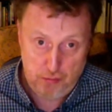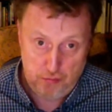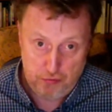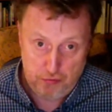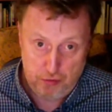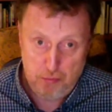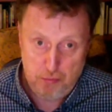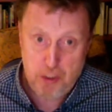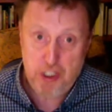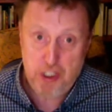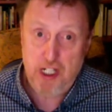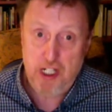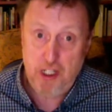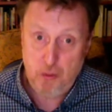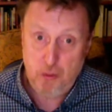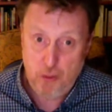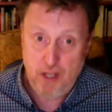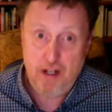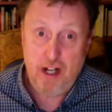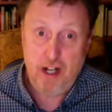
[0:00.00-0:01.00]
from seeing
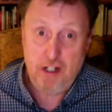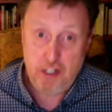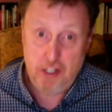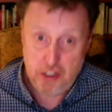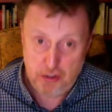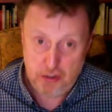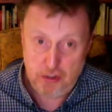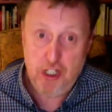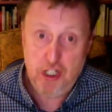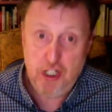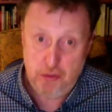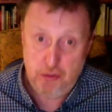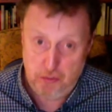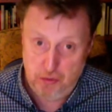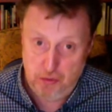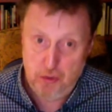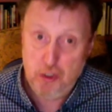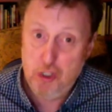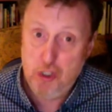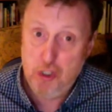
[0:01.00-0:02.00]
where our distress
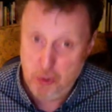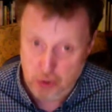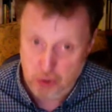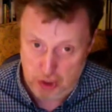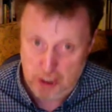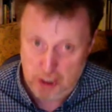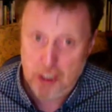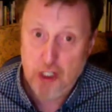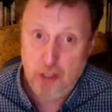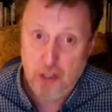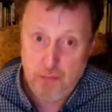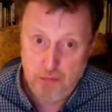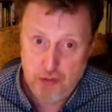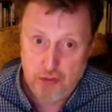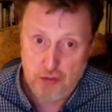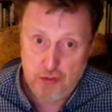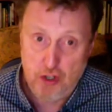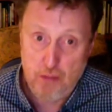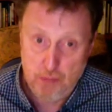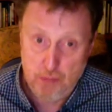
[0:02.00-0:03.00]
usually comes
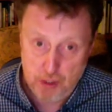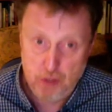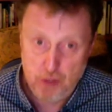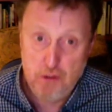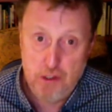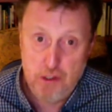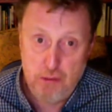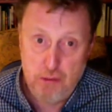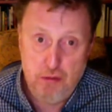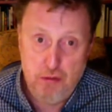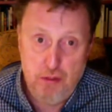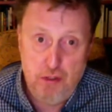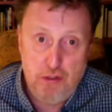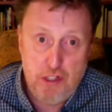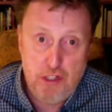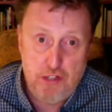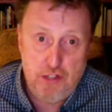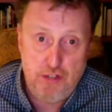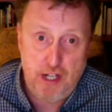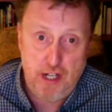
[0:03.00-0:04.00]
from, the ultimate
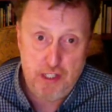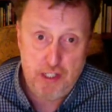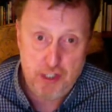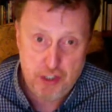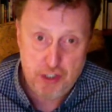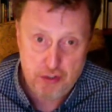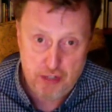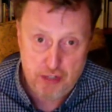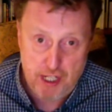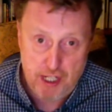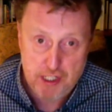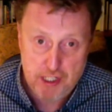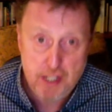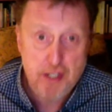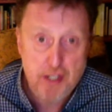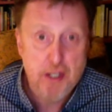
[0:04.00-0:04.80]
roots of our distress.